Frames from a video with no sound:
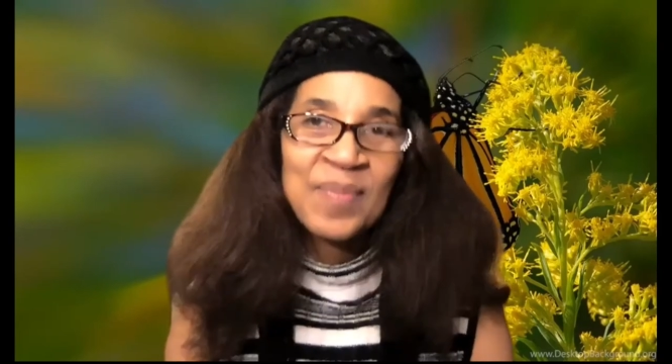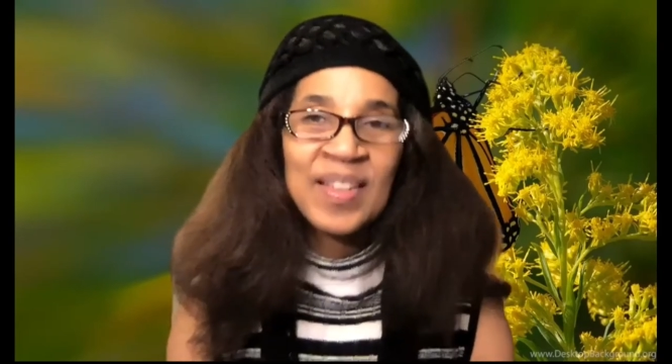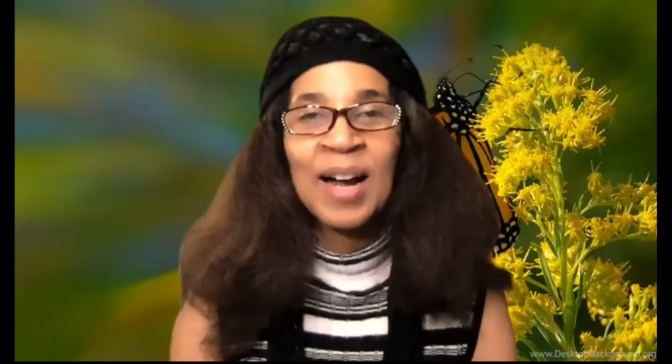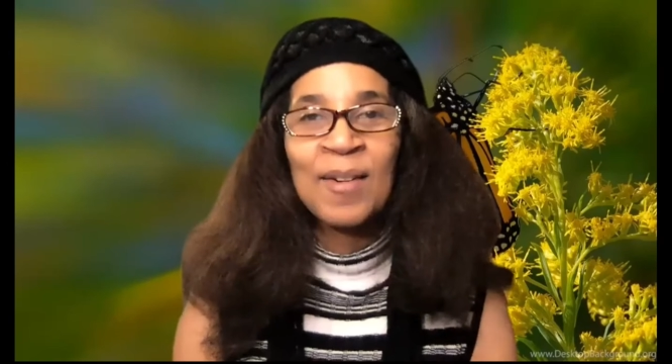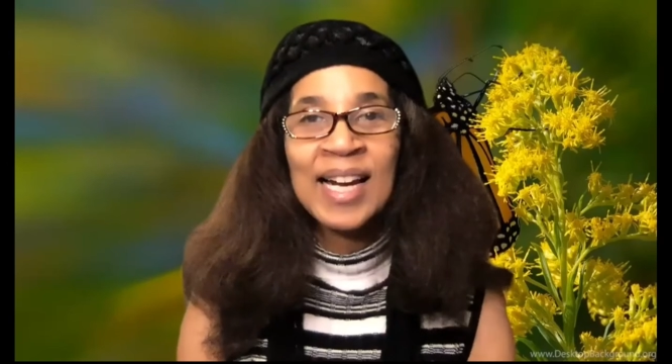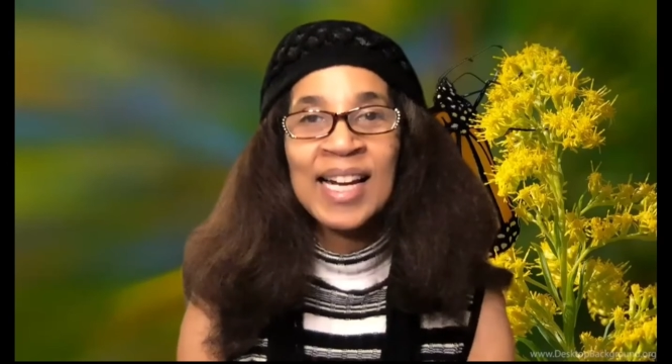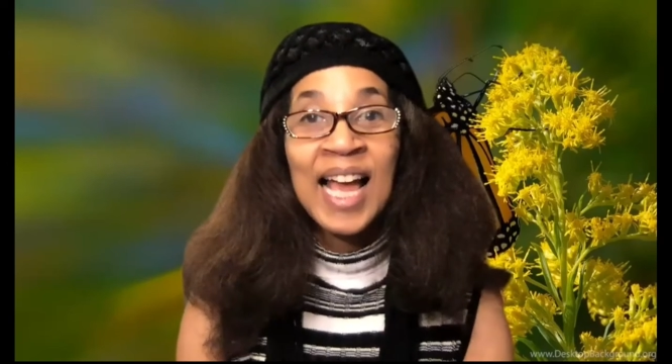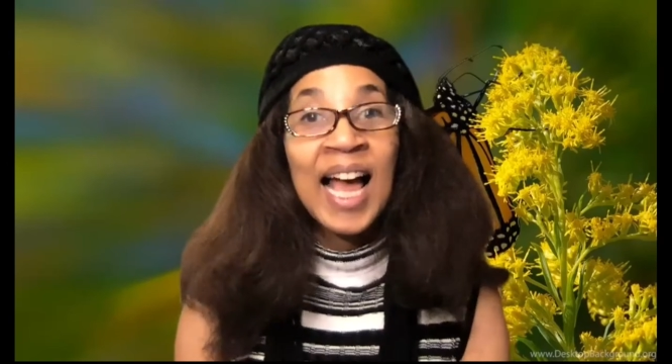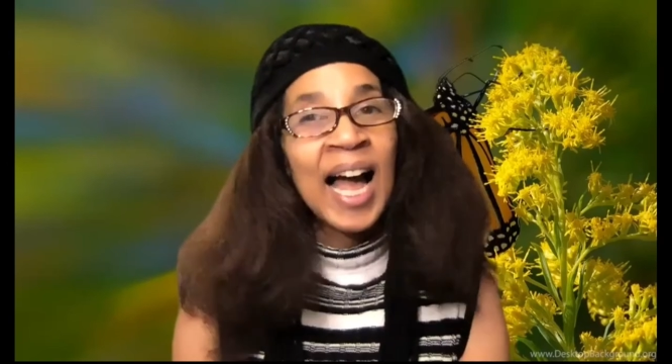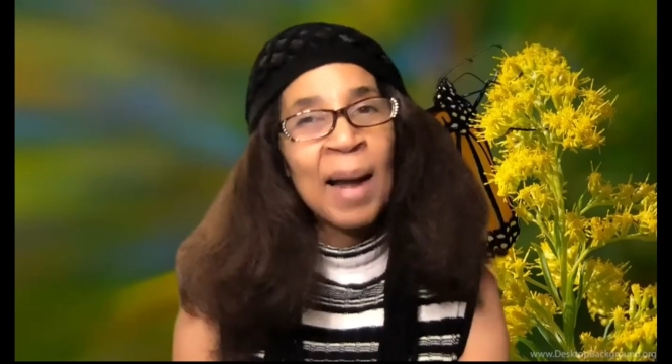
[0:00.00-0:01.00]
All right.
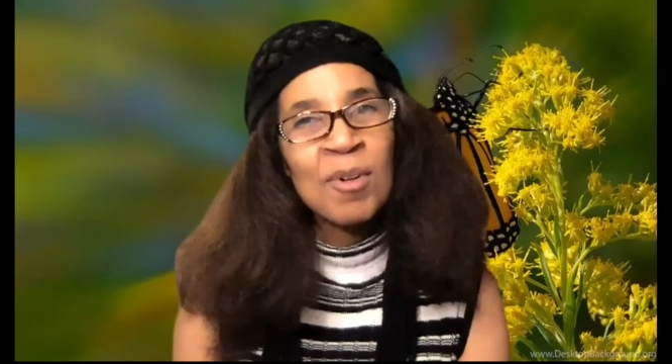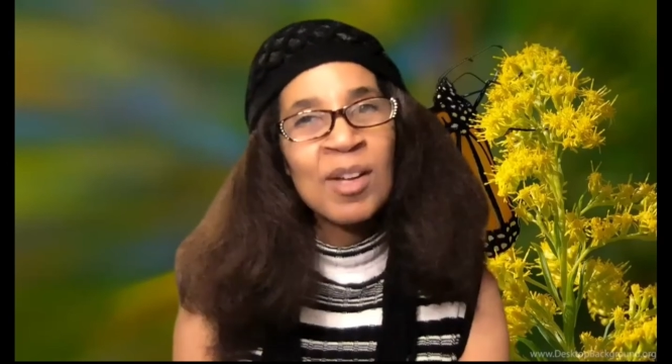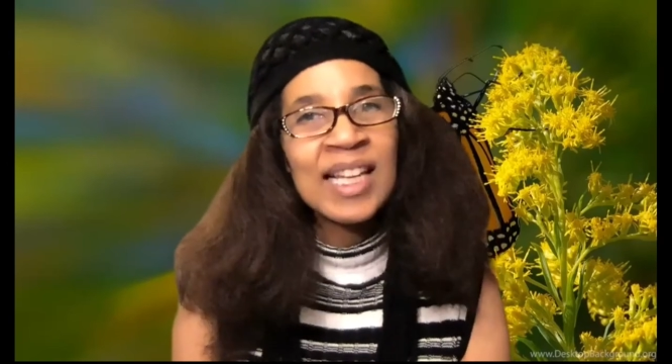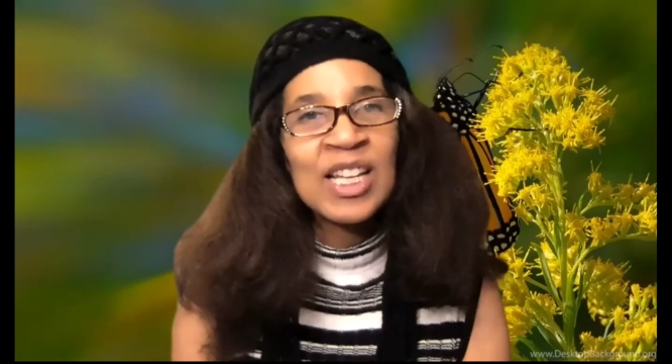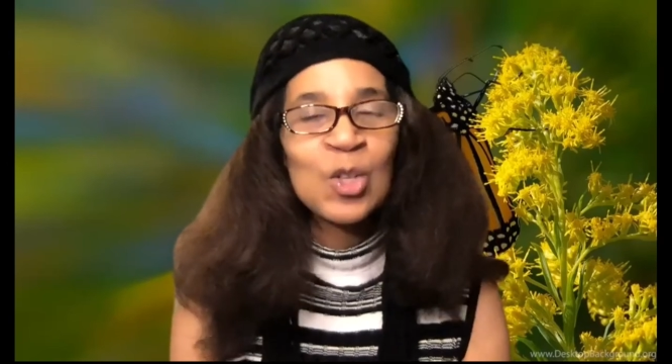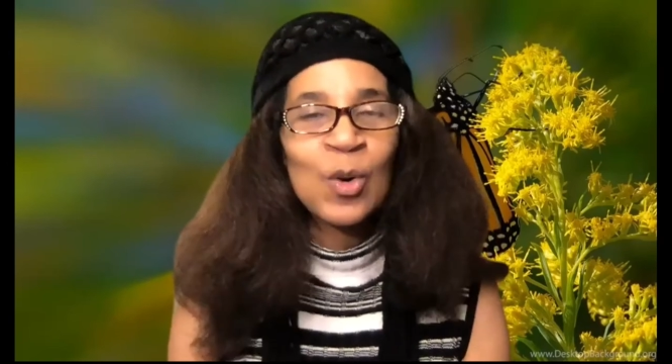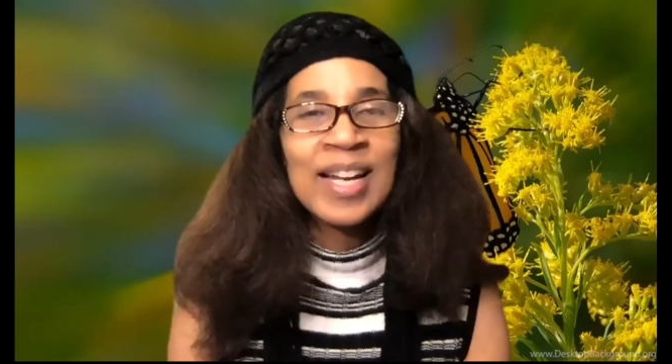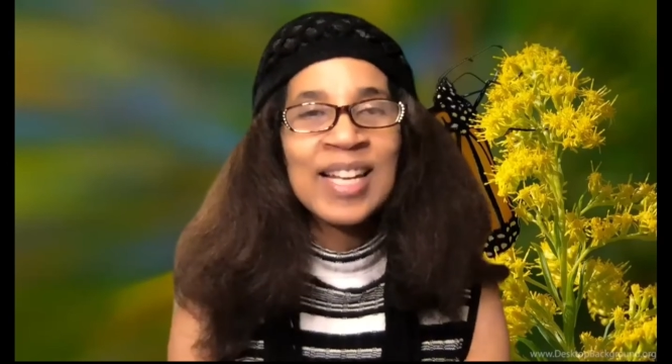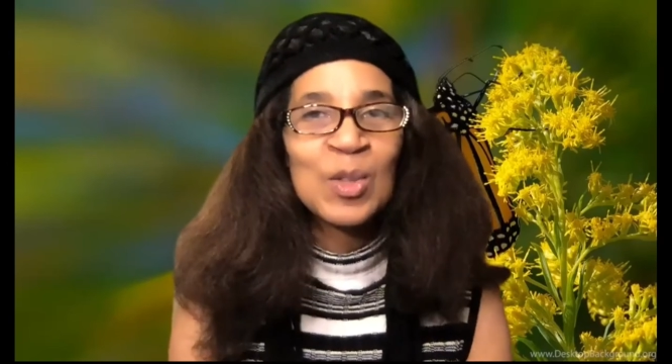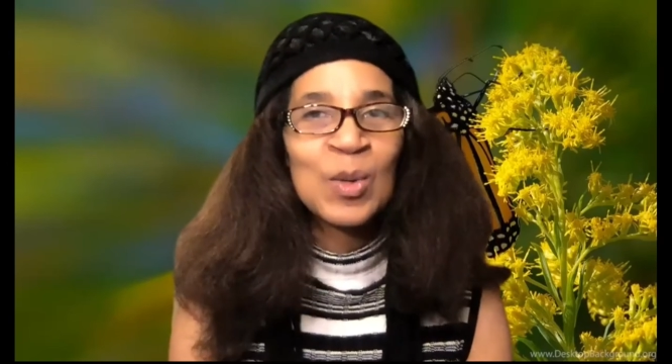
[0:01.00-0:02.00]
I'm really
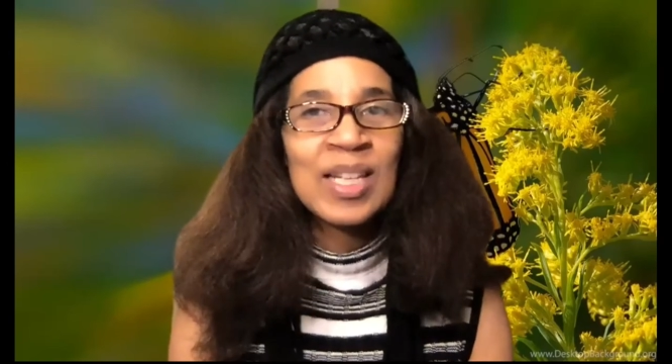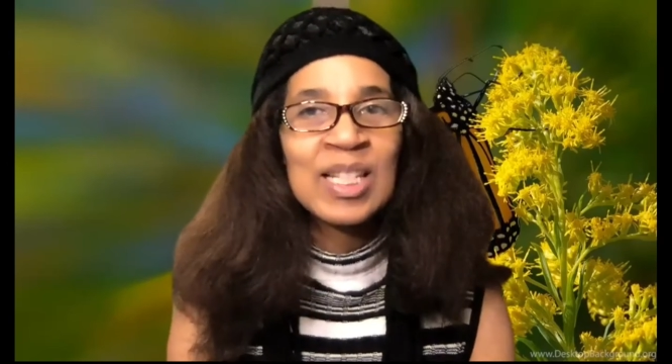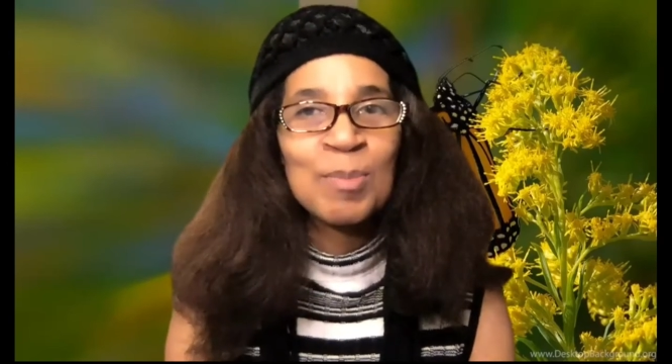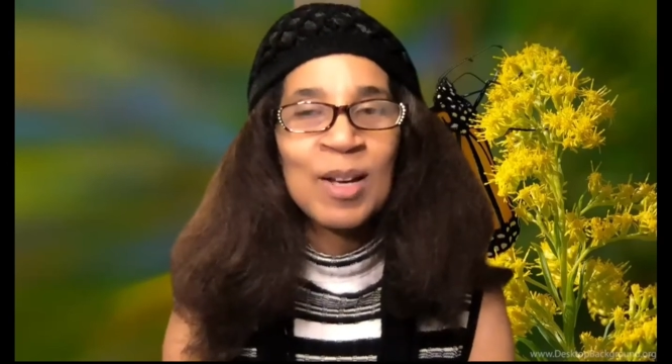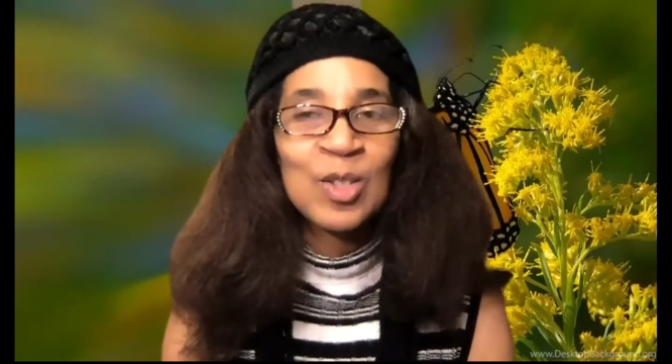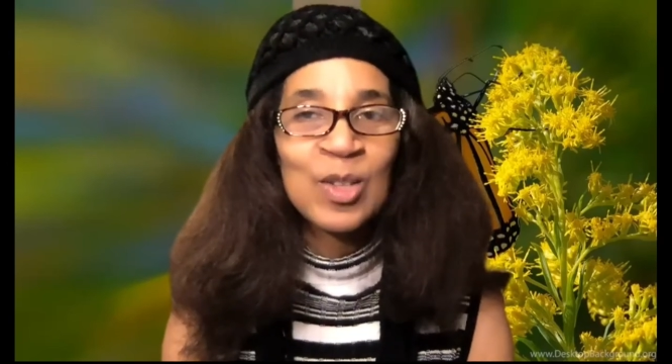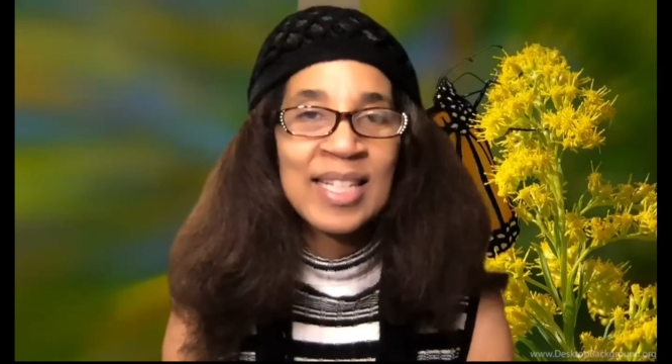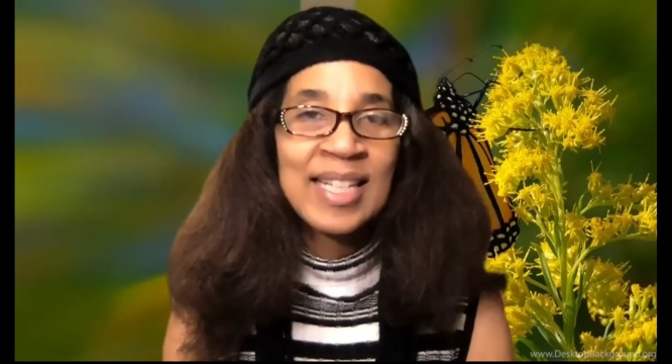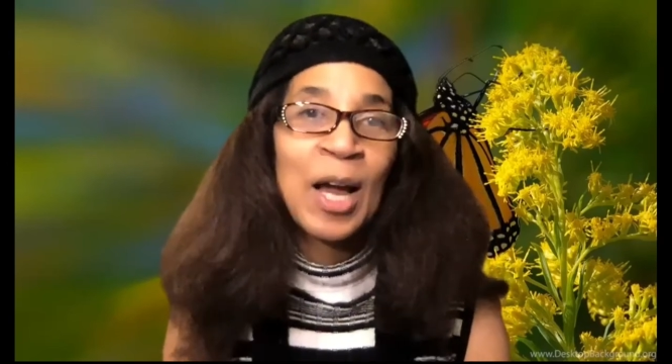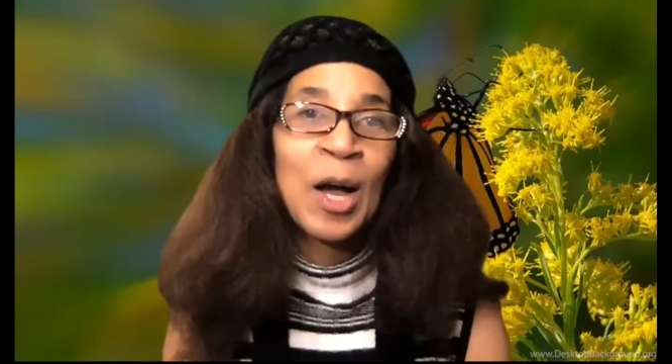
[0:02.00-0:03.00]
enjoying doing these puzzles,
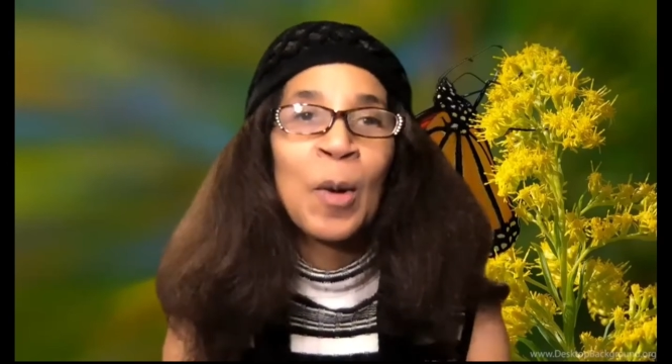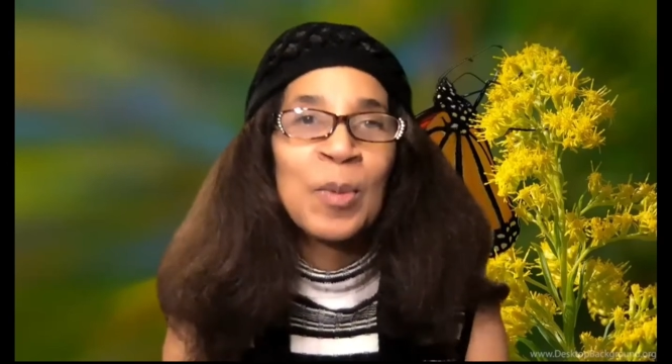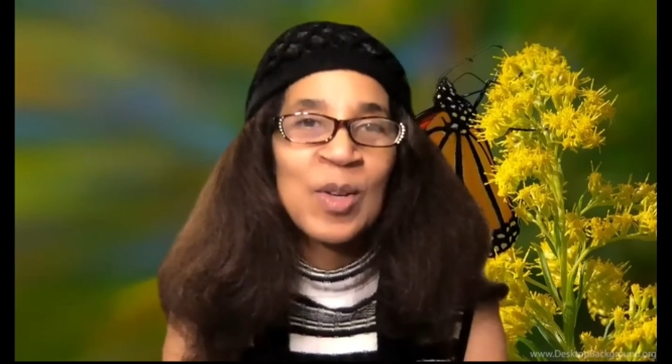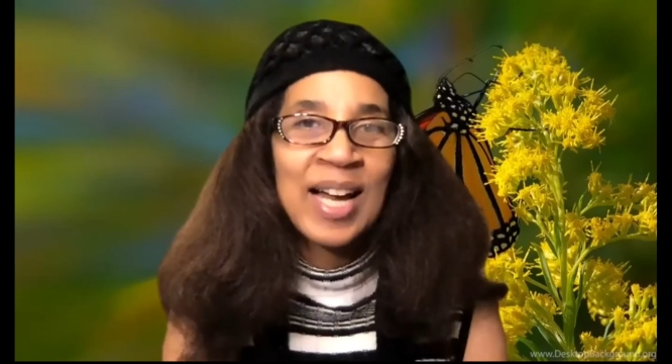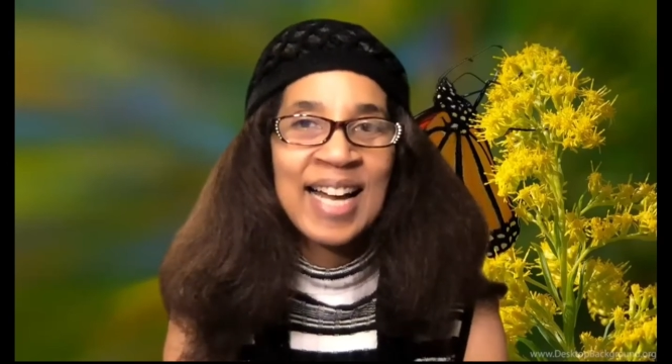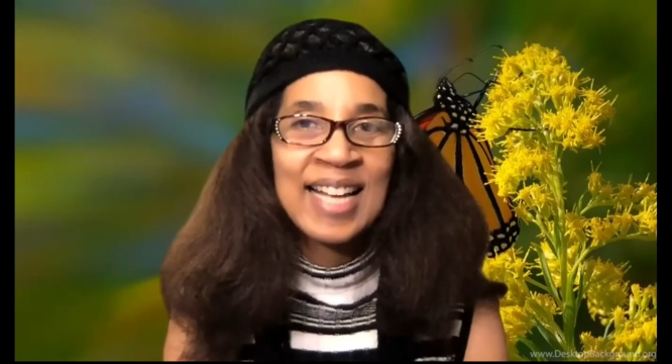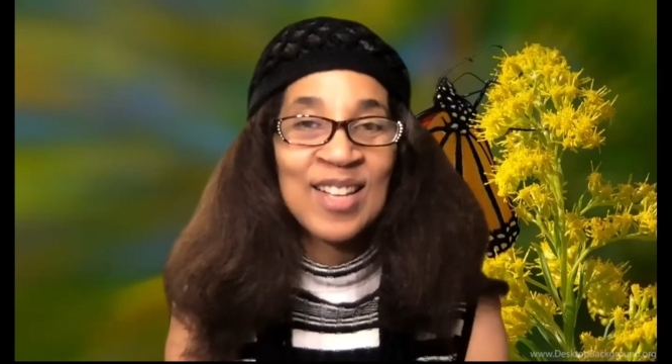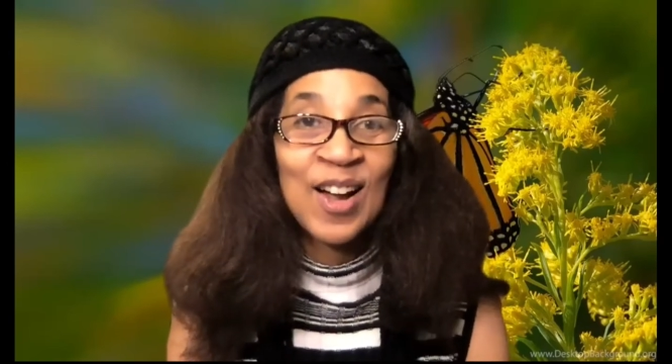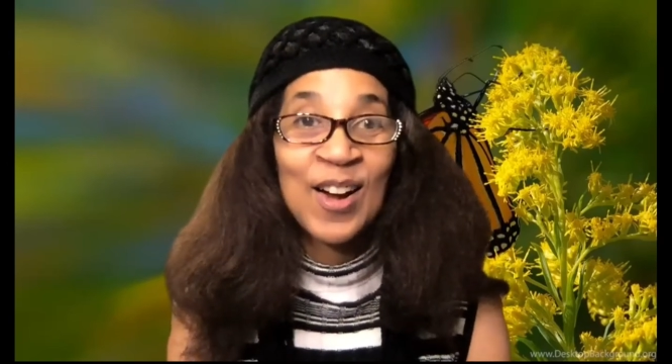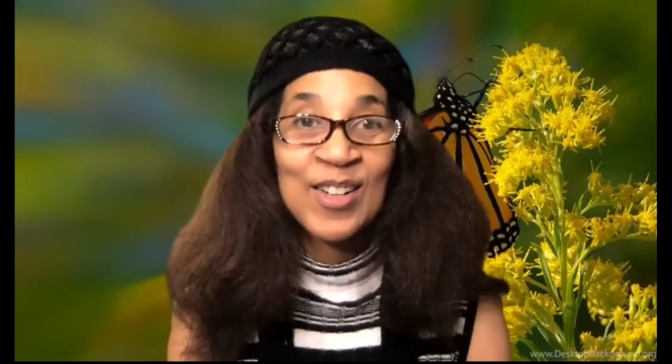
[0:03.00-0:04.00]
and I hope you guys
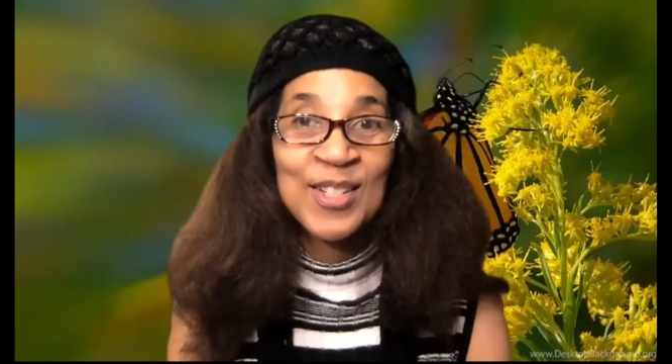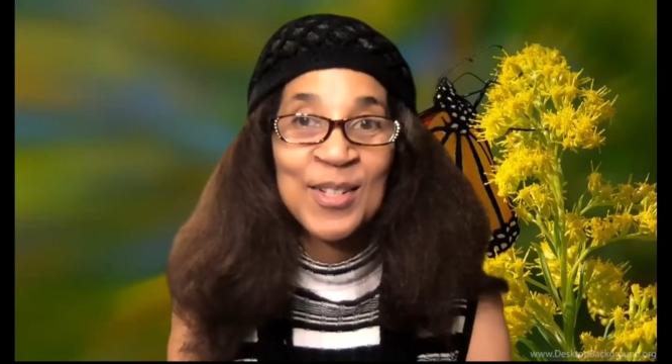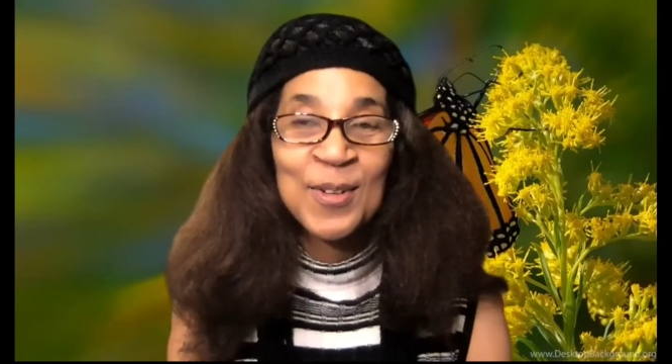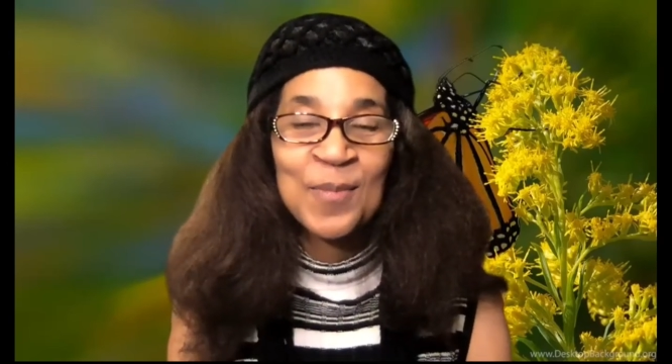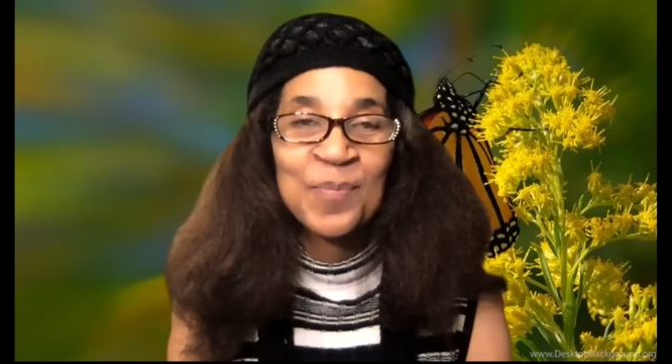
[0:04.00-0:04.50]
are too.